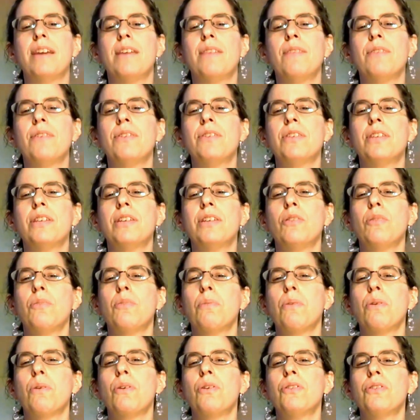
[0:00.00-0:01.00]
every
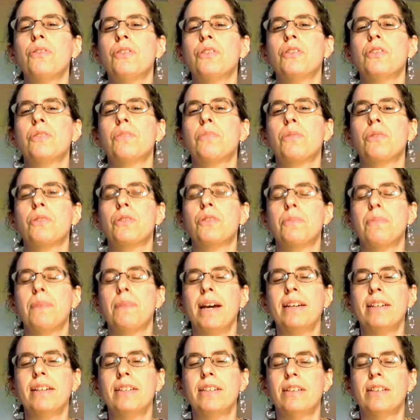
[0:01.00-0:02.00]
single person's
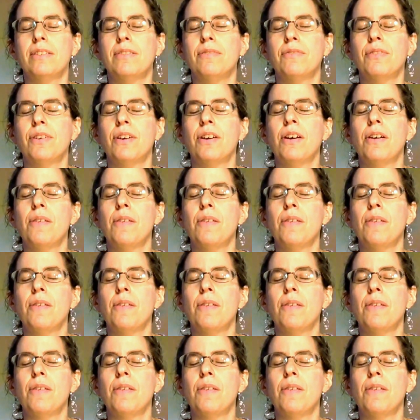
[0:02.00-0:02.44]
perspective